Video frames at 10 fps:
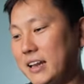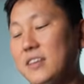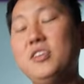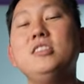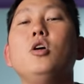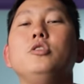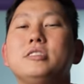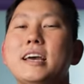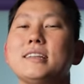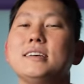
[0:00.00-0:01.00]
and even though
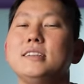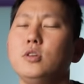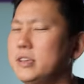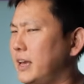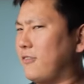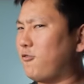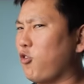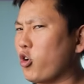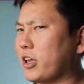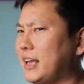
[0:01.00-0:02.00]
you're technically only getting
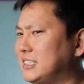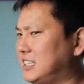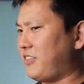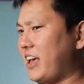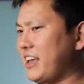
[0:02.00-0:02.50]
4K instead of